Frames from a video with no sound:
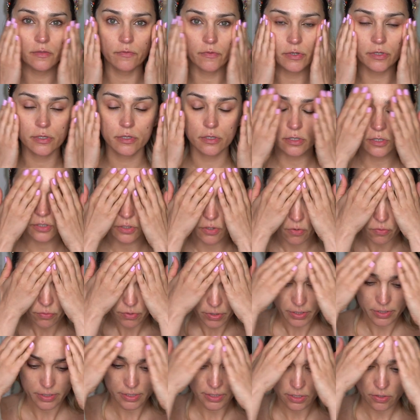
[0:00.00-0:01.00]
versus
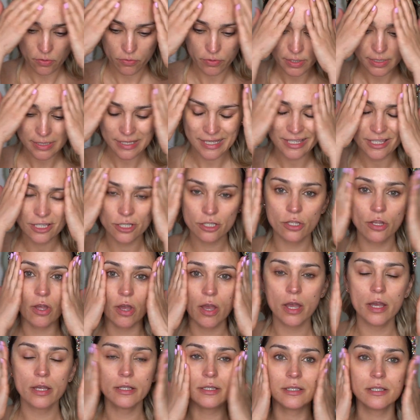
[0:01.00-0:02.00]
toners. So this is
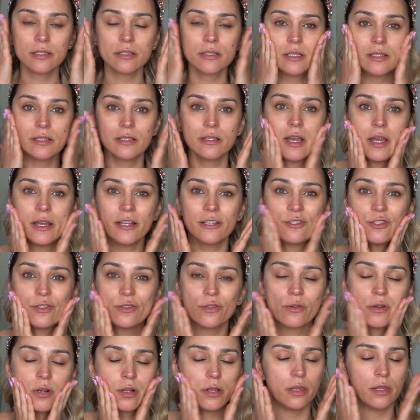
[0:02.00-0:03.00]
not designed to
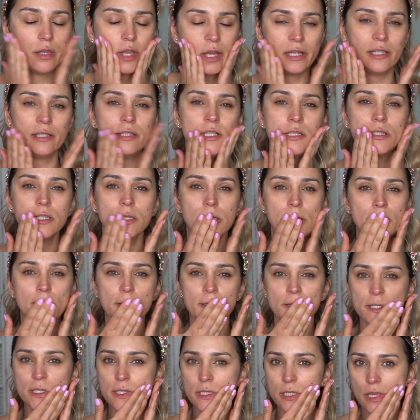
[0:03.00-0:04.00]
cleanse
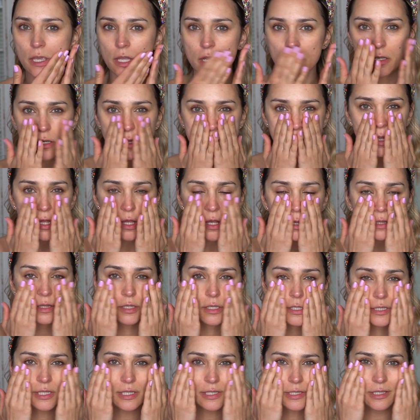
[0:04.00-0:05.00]
your skin.
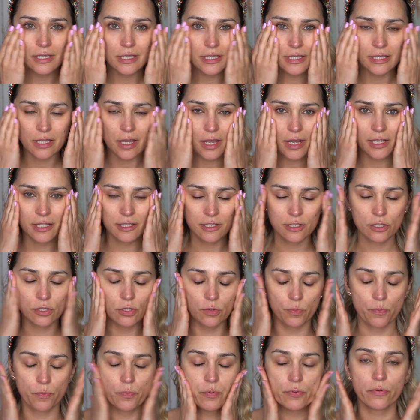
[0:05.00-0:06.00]
This is designed
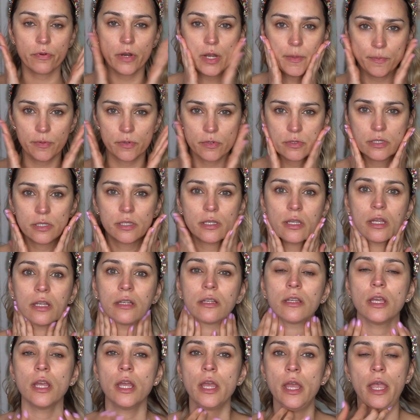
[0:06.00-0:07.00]
to prep your
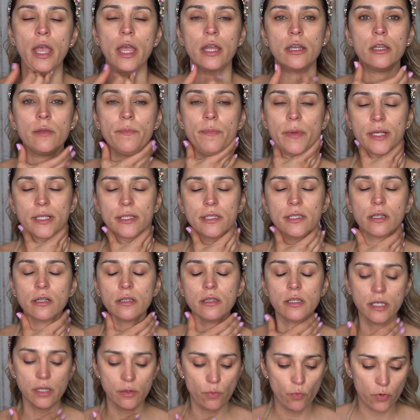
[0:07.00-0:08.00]
skin. And it
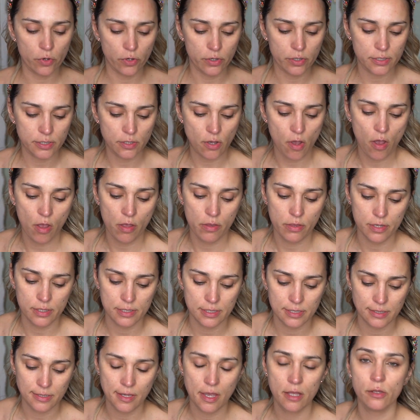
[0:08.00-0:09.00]
basically works on a
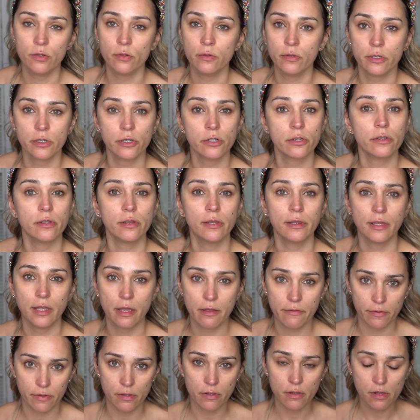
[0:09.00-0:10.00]
cellular
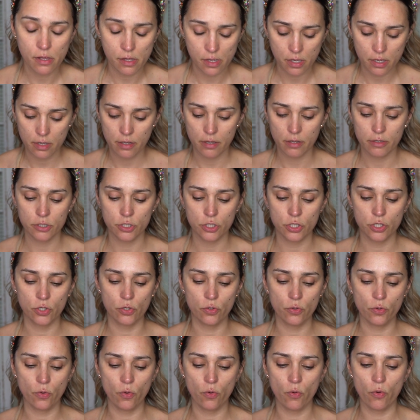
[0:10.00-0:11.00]
level
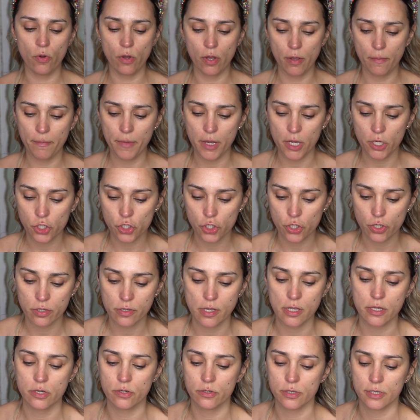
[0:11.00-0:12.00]
to make sure
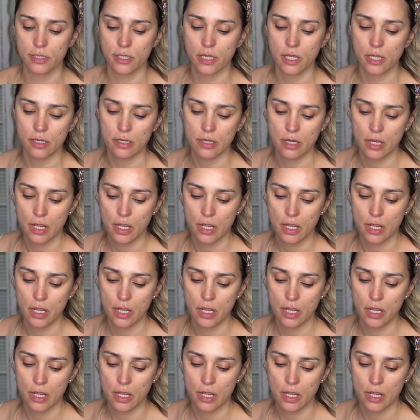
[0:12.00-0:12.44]
that your skin